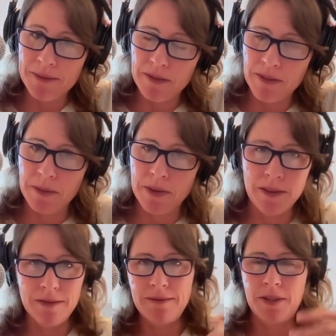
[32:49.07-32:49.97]

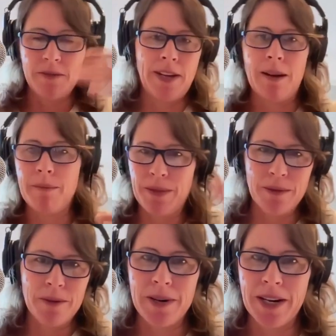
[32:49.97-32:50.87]
We've kind of been
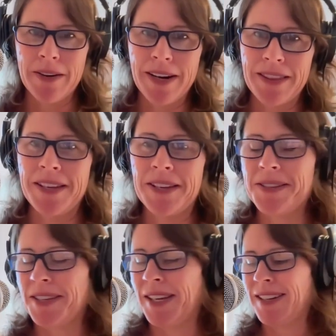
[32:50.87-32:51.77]
through the ringer on
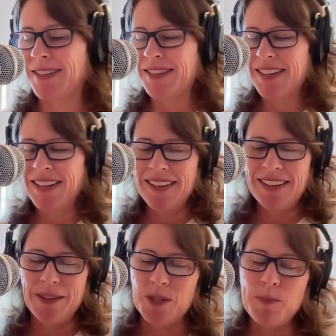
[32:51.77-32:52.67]
this, and
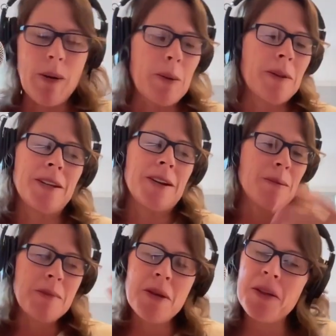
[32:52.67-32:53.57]
there's probably,
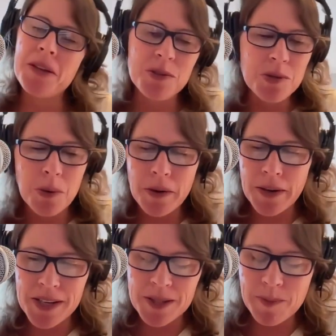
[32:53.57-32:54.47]
a million
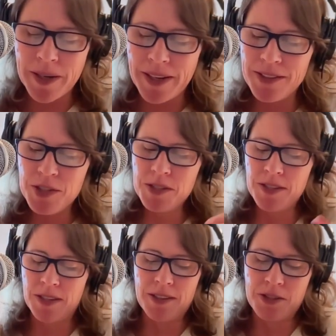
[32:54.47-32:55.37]
stories, but
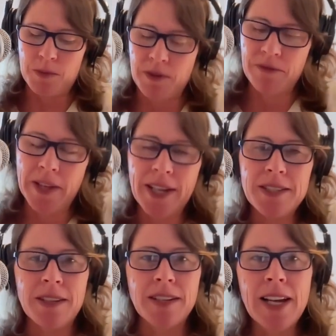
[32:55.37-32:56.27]
just to
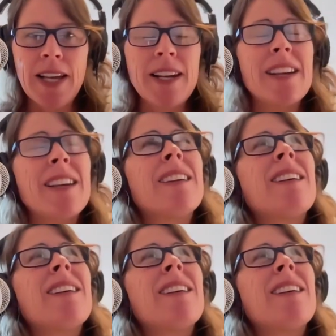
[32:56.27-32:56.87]
reflect on kind of,